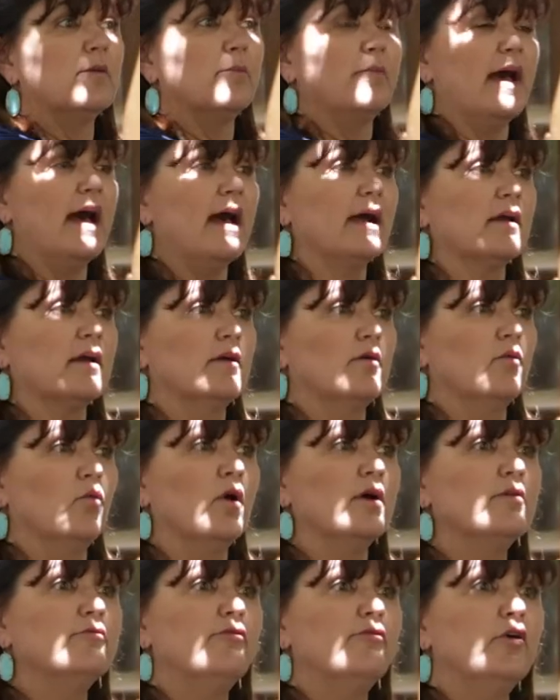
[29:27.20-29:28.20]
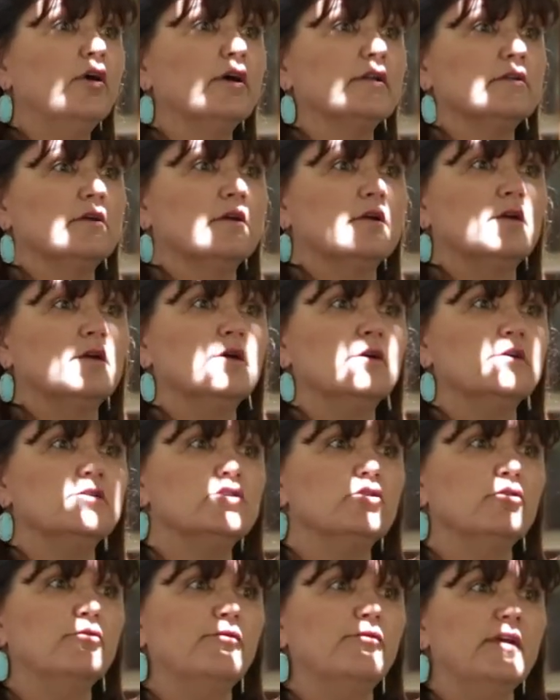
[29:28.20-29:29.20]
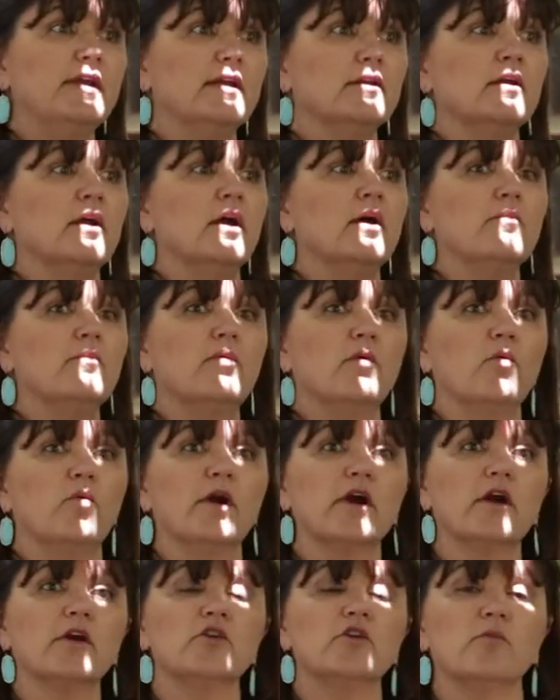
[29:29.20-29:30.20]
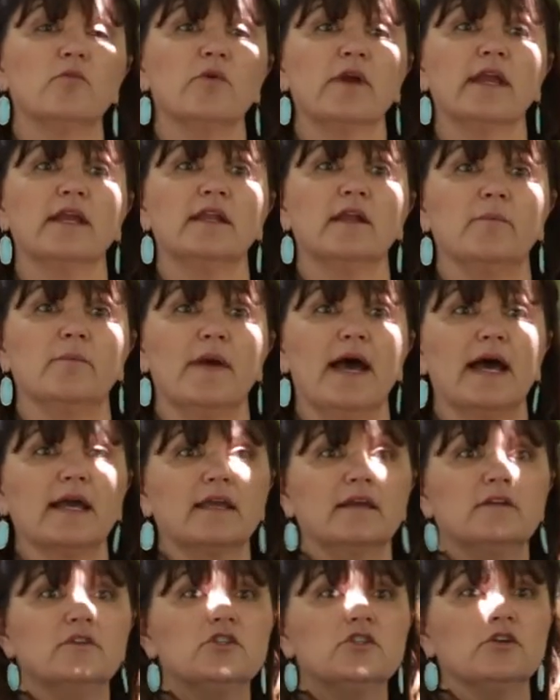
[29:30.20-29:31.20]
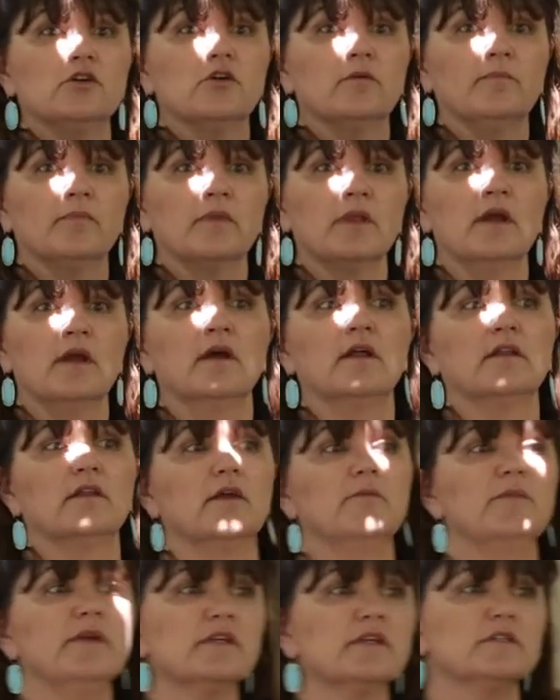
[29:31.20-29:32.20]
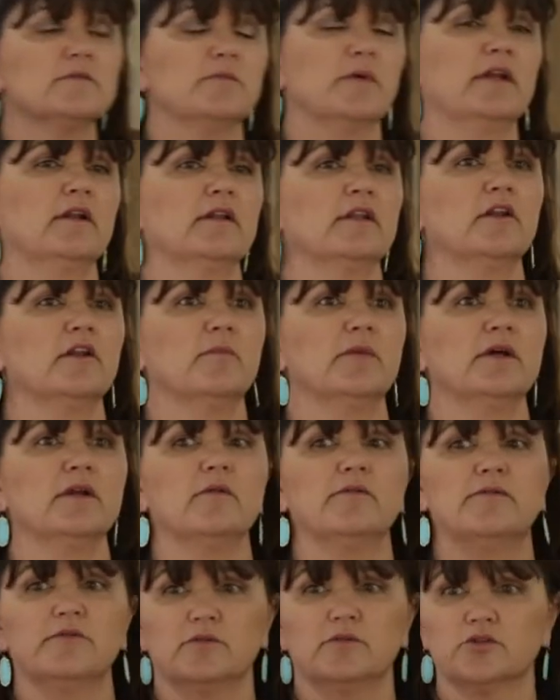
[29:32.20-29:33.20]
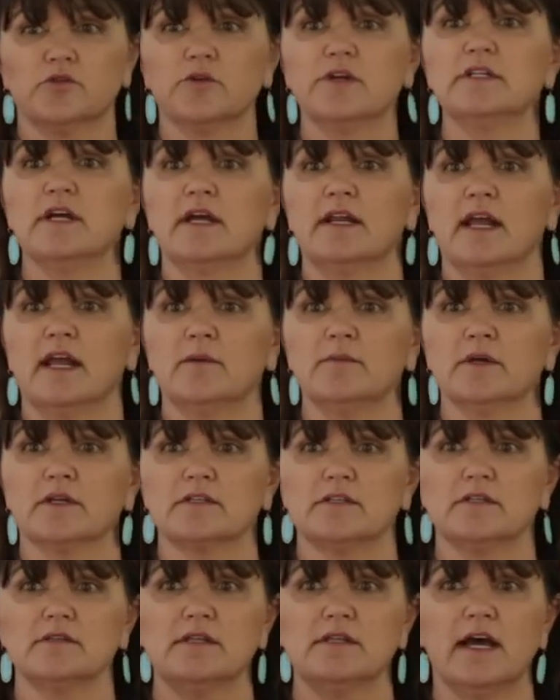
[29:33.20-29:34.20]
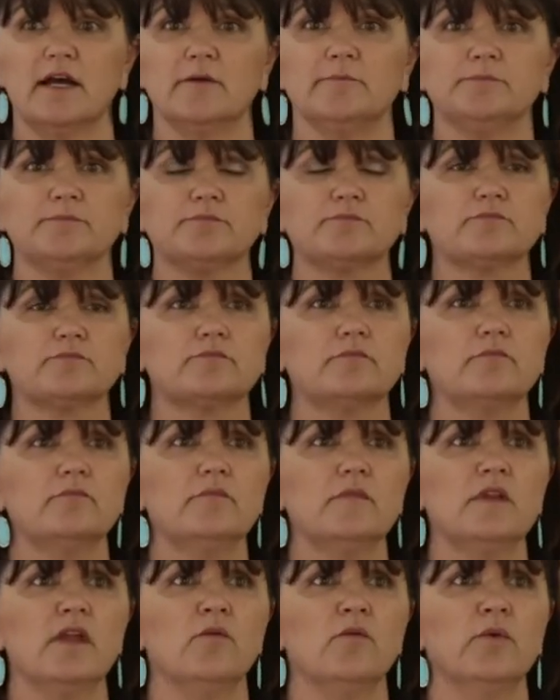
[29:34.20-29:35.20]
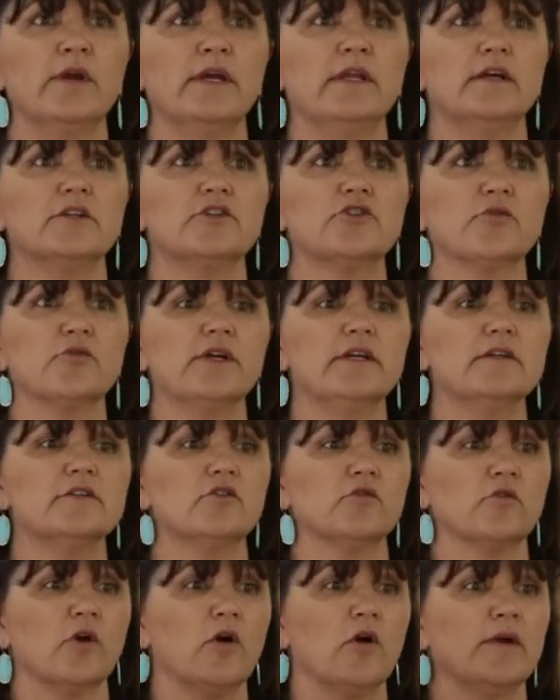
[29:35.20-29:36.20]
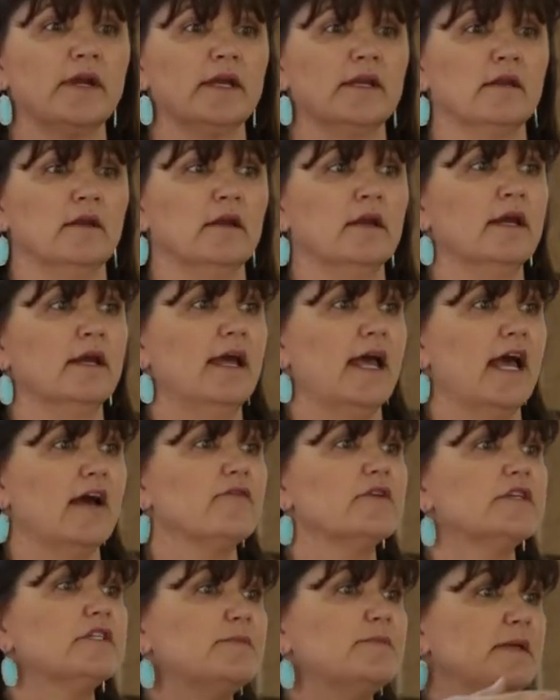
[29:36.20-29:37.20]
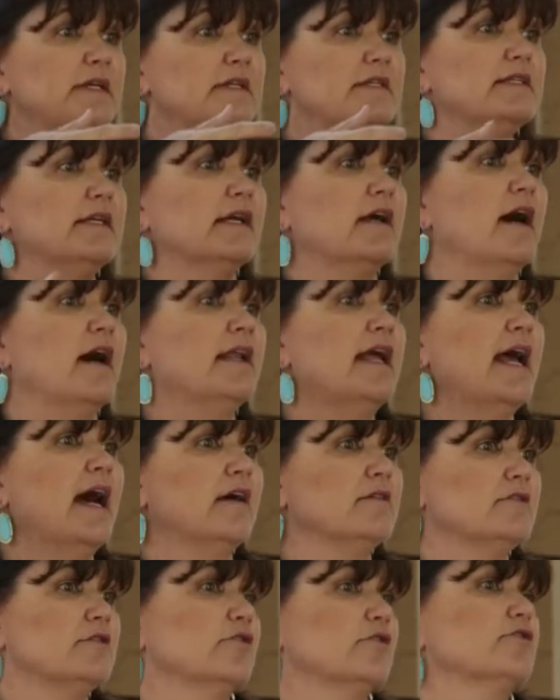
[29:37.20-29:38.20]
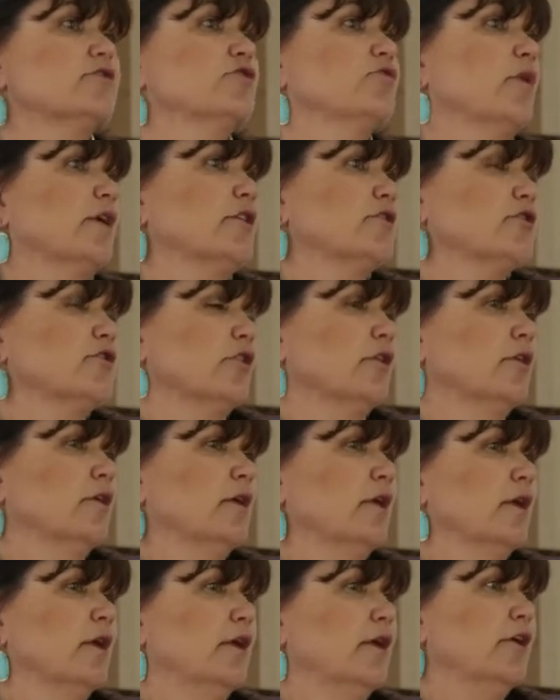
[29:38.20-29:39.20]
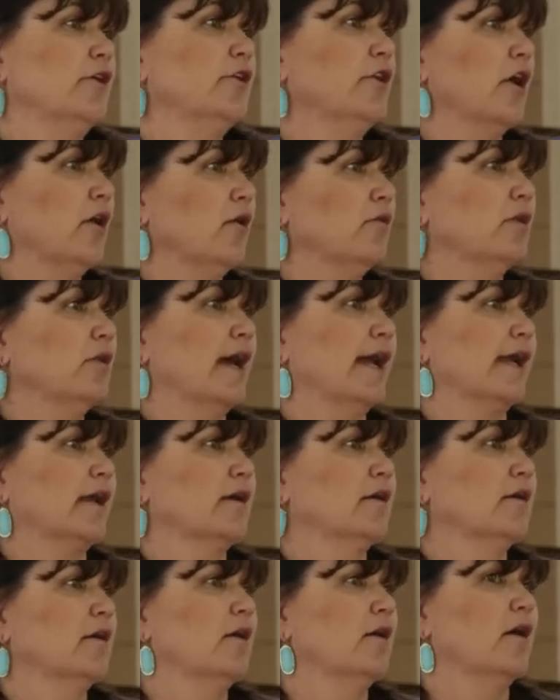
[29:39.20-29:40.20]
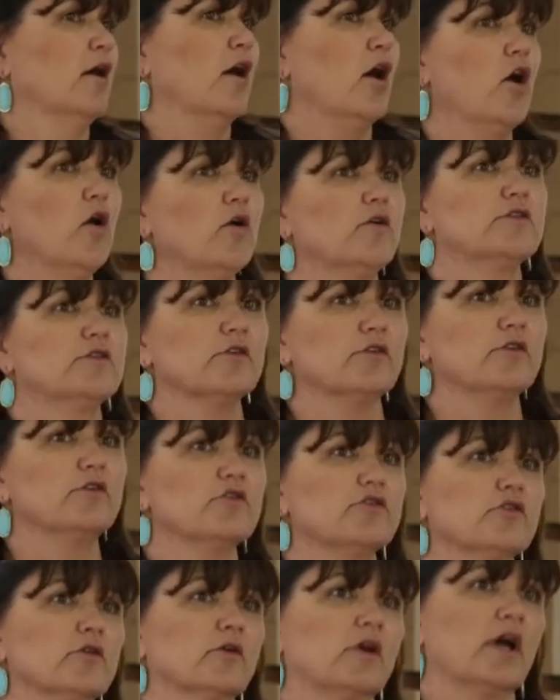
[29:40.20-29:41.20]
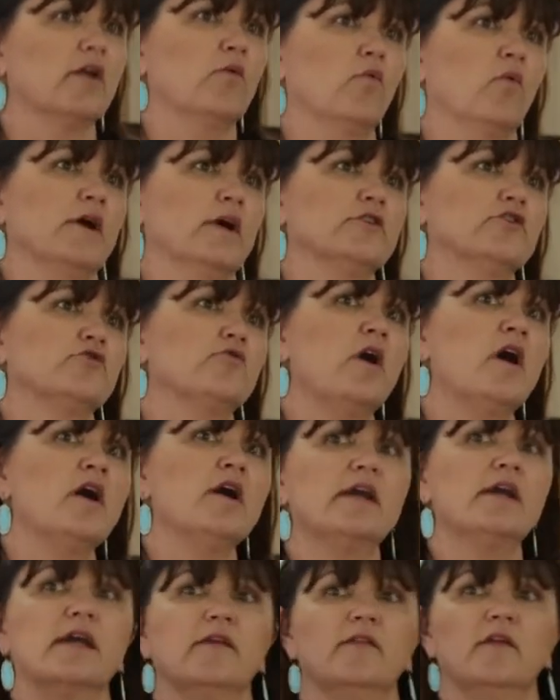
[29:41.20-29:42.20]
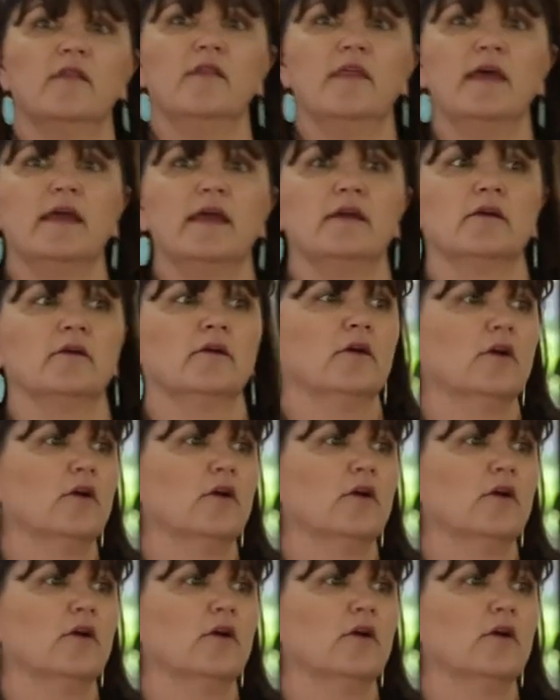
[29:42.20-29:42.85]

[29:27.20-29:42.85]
it back one foot, two feet, but where are you bringing it back into? Let me explain a little bit of tree dynamics. Is that when a tree is growing, every species kind of has their structure. You know, like oaks are usually kind of one trunk, and then they